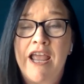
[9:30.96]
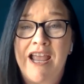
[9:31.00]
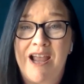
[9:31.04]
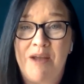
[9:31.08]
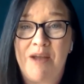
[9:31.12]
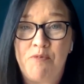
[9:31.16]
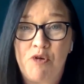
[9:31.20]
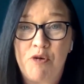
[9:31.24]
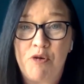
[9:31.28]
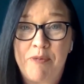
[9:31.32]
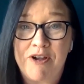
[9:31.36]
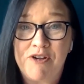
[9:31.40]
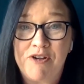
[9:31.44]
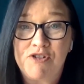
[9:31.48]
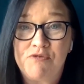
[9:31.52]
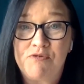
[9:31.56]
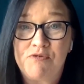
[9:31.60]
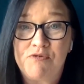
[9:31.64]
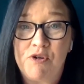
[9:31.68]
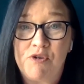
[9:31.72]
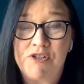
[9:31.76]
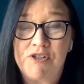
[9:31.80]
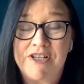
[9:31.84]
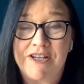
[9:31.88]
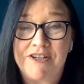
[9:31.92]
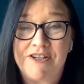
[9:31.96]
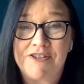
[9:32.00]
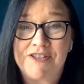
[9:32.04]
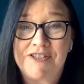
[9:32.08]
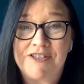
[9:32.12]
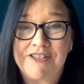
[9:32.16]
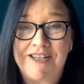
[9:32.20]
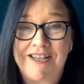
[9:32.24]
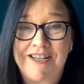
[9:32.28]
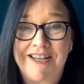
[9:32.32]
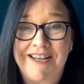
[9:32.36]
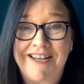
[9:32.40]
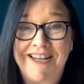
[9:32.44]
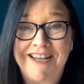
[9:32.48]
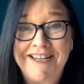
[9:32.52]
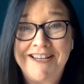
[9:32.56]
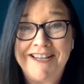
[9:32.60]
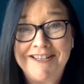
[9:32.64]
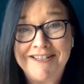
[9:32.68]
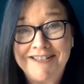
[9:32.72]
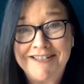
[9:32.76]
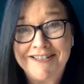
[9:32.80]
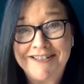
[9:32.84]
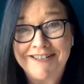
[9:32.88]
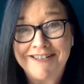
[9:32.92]
and we're about to roll it out in
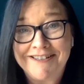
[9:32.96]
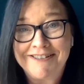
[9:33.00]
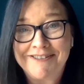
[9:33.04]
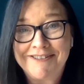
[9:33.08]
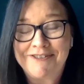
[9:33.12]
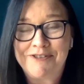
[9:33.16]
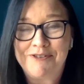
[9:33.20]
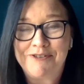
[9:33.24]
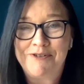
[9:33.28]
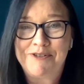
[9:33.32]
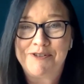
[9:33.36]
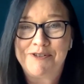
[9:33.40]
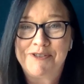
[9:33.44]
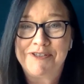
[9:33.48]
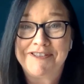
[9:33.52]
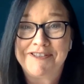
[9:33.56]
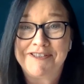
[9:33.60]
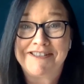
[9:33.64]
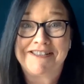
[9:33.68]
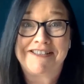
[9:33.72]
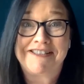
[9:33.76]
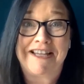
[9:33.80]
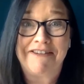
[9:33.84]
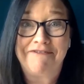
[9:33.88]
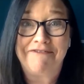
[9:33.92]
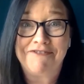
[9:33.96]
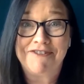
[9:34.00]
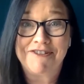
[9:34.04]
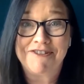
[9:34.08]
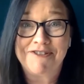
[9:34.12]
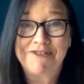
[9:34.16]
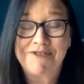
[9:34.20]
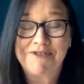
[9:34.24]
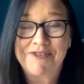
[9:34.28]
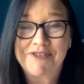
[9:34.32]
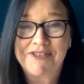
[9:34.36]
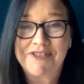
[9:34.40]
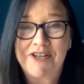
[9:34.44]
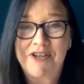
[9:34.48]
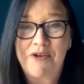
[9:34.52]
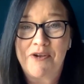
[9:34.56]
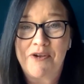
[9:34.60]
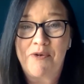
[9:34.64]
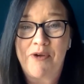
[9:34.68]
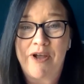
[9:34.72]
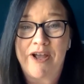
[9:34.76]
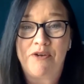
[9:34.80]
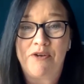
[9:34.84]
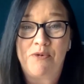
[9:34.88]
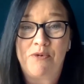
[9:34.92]
India as soon as it's safe to do
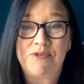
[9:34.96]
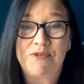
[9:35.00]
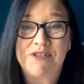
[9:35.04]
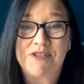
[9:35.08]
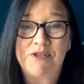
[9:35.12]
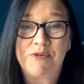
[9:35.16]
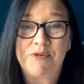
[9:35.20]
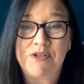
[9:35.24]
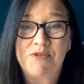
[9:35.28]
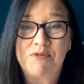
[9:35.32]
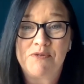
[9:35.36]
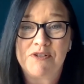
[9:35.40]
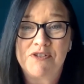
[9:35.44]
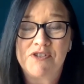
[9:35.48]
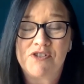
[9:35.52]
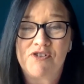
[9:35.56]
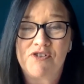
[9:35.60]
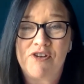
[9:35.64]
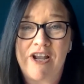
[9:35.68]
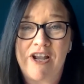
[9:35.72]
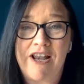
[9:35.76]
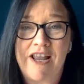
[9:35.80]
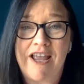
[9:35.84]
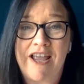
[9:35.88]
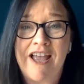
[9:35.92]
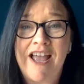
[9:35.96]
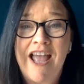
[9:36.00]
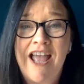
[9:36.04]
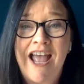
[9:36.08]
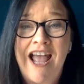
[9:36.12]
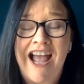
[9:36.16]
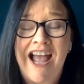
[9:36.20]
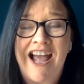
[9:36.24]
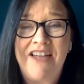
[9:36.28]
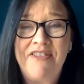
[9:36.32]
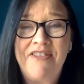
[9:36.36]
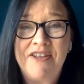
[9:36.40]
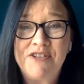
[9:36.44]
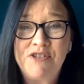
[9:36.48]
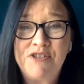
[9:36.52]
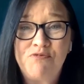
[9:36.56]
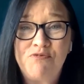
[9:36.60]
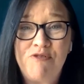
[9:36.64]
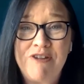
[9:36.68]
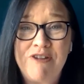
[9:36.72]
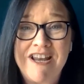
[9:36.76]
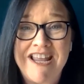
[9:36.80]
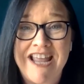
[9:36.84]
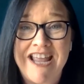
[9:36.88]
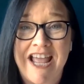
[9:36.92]
so, and also into Australia. And that's
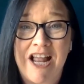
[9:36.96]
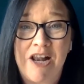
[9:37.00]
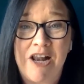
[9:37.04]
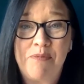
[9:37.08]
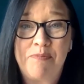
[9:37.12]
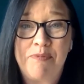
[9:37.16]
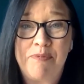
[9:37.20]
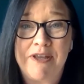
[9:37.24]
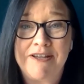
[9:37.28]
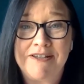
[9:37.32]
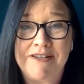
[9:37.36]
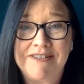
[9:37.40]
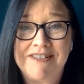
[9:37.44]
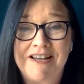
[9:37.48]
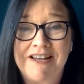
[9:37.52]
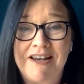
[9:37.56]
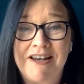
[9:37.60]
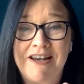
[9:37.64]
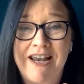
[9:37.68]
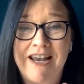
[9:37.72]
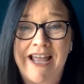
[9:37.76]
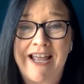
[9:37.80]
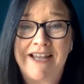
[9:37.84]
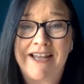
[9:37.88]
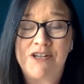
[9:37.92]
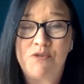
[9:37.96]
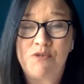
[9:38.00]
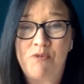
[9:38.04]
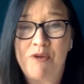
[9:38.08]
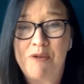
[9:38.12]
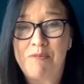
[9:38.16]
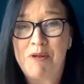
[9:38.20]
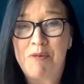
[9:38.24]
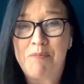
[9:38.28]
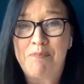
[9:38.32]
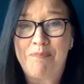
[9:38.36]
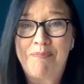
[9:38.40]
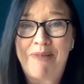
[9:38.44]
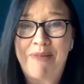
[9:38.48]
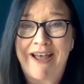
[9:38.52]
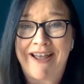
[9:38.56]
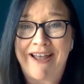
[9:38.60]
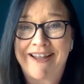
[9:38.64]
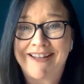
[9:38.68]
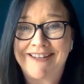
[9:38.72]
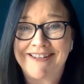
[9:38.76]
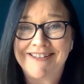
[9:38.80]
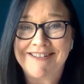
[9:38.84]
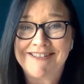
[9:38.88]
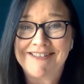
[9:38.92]
really helping to land women
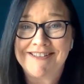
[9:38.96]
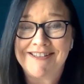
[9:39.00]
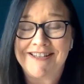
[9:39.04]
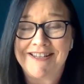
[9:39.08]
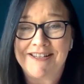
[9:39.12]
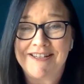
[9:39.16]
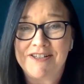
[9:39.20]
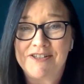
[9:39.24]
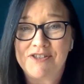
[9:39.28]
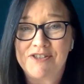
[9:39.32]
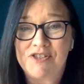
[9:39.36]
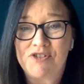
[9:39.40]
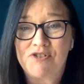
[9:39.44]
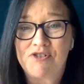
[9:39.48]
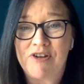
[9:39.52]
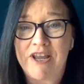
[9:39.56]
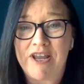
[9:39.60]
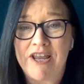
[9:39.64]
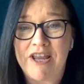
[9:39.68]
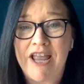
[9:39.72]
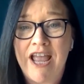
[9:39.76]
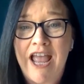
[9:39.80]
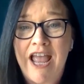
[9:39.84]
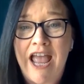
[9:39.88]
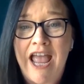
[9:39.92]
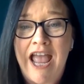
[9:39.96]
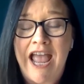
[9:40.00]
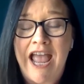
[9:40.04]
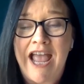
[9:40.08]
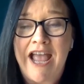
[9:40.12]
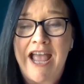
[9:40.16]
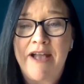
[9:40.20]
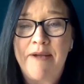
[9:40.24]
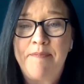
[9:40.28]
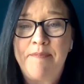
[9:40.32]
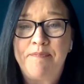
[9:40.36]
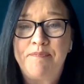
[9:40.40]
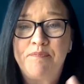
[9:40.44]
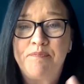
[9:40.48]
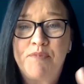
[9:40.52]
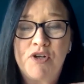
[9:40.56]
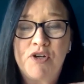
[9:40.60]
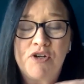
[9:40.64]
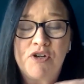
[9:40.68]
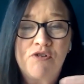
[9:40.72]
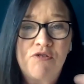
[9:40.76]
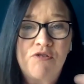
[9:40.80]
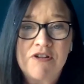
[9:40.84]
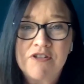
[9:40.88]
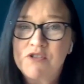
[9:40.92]
back into the industry. But
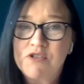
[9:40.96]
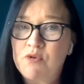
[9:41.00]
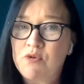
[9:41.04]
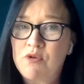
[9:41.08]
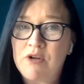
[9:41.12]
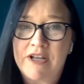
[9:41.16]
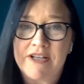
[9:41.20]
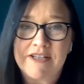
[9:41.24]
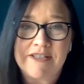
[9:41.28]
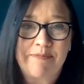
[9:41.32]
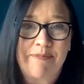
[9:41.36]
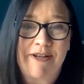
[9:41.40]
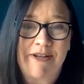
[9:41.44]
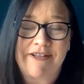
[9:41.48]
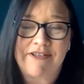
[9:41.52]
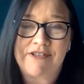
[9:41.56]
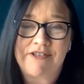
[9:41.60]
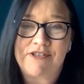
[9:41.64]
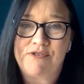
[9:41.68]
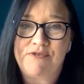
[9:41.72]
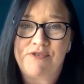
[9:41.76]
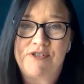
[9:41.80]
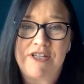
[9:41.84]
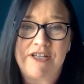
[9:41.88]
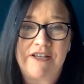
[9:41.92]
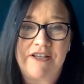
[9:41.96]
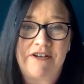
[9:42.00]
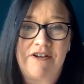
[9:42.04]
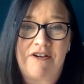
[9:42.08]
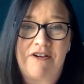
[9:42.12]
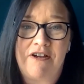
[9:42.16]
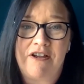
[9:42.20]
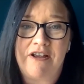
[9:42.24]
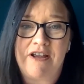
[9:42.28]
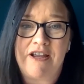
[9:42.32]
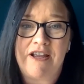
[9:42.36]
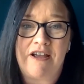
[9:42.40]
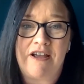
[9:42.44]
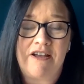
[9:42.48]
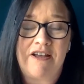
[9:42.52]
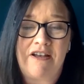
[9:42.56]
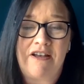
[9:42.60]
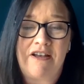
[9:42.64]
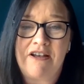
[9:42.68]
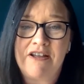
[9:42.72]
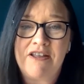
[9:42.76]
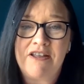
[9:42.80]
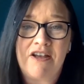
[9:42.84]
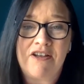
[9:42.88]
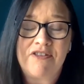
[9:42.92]
across all aspects of D&I,
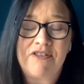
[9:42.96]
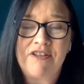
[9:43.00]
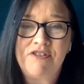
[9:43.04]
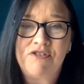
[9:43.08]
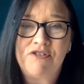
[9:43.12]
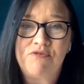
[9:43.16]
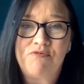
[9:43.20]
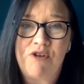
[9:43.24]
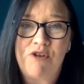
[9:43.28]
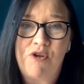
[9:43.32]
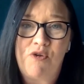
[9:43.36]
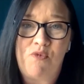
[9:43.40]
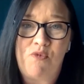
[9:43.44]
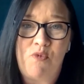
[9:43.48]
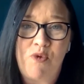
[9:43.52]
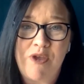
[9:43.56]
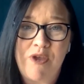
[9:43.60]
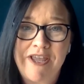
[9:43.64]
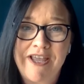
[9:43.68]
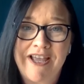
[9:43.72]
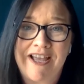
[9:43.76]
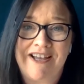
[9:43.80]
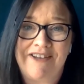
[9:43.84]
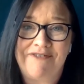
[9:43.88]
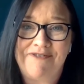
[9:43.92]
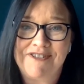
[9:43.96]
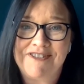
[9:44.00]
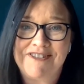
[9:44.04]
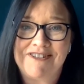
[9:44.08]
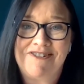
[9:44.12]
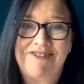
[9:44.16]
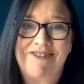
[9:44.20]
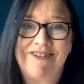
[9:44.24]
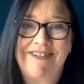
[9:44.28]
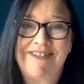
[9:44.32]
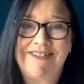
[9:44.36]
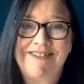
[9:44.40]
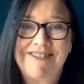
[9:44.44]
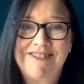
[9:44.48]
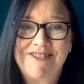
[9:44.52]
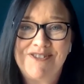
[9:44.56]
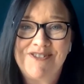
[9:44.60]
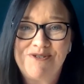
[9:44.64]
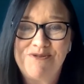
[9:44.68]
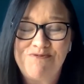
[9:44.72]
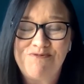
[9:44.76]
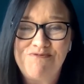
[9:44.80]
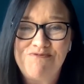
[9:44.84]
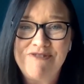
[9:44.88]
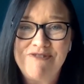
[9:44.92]
I think the role we have as clients is
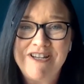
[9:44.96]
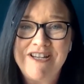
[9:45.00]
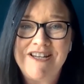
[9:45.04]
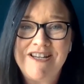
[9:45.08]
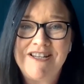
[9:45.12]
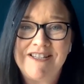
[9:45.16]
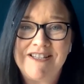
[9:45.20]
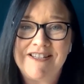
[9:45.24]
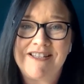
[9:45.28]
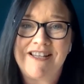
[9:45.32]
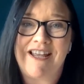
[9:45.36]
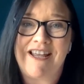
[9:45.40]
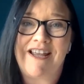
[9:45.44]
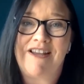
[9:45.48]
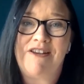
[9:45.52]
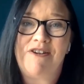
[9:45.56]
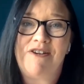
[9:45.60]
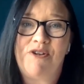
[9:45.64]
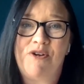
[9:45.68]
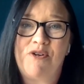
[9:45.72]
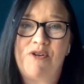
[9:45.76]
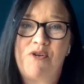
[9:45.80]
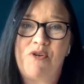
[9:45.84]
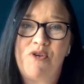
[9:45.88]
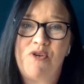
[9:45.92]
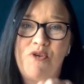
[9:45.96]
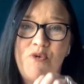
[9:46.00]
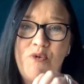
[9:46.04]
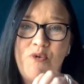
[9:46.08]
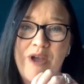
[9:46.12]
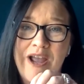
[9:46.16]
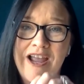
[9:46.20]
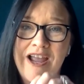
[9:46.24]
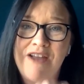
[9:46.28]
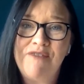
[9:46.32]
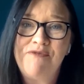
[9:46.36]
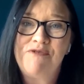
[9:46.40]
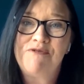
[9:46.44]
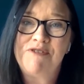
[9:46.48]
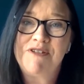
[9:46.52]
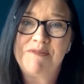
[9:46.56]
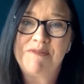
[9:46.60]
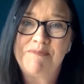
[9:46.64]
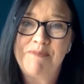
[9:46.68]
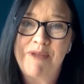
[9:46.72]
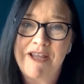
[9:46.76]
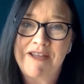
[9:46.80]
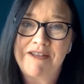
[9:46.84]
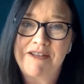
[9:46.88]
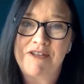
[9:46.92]
to really say, look, whoever is
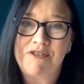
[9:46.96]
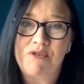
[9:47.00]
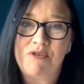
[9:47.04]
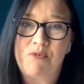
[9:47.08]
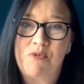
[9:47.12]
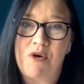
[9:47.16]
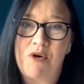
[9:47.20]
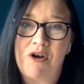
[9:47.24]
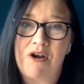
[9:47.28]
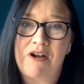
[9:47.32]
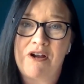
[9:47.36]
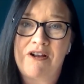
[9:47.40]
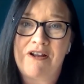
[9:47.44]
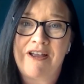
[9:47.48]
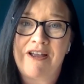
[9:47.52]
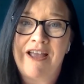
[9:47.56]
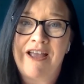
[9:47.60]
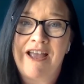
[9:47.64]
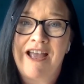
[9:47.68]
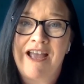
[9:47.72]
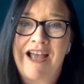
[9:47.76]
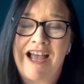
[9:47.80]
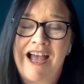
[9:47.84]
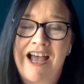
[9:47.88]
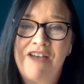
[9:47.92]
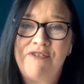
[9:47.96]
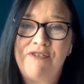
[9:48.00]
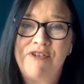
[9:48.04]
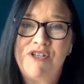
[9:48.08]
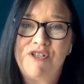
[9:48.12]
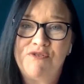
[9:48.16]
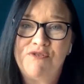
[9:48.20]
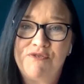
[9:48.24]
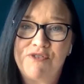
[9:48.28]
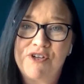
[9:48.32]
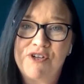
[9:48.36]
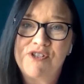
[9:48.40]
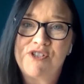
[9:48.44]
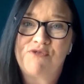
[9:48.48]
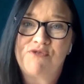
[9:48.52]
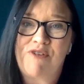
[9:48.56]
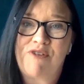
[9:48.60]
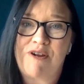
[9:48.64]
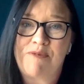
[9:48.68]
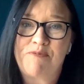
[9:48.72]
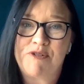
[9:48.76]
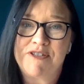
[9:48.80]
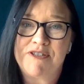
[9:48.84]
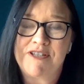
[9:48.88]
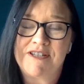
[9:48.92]
making the work, having diverse
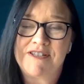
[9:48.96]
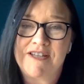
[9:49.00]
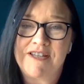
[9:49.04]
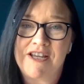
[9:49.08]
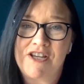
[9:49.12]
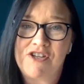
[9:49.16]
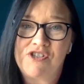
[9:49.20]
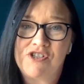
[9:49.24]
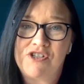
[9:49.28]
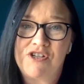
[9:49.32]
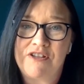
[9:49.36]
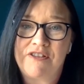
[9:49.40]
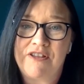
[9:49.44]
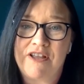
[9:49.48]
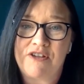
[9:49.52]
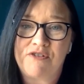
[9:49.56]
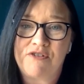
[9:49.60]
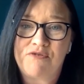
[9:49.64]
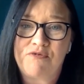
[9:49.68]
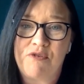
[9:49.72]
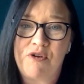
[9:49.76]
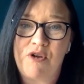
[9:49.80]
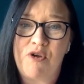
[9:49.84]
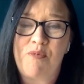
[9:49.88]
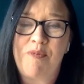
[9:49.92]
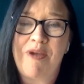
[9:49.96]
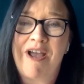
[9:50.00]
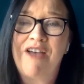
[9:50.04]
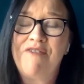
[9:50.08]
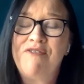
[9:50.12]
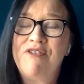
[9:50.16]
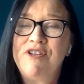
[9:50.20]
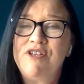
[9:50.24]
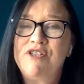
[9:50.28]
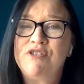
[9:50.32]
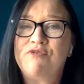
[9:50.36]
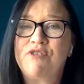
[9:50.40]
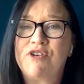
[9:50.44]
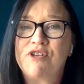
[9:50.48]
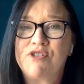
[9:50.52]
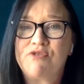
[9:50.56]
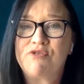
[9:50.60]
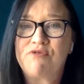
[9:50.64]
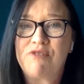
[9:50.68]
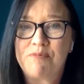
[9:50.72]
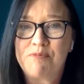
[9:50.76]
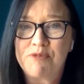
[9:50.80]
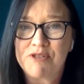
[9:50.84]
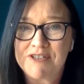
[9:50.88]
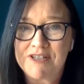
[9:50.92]
representation in that room, having diverse
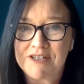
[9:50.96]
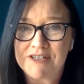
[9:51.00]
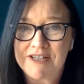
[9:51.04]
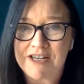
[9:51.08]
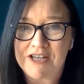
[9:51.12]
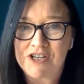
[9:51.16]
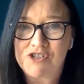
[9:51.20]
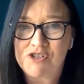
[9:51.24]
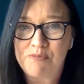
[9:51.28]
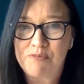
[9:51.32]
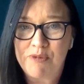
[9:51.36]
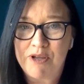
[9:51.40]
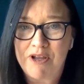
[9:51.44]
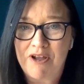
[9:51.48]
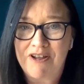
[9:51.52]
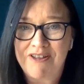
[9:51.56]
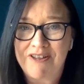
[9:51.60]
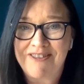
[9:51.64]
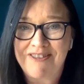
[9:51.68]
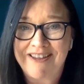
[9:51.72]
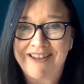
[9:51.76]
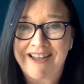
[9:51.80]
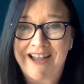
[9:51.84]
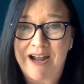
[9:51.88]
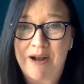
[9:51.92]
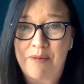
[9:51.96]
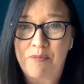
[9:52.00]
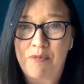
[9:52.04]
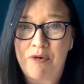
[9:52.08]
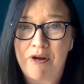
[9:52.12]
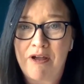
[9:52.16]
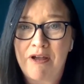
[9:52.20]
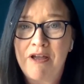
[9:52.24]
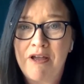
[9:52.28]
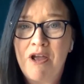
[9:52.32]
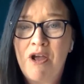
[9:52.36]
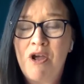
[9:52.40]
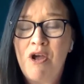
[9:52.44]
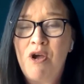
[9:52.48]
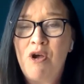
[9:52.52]
representation behind the camera,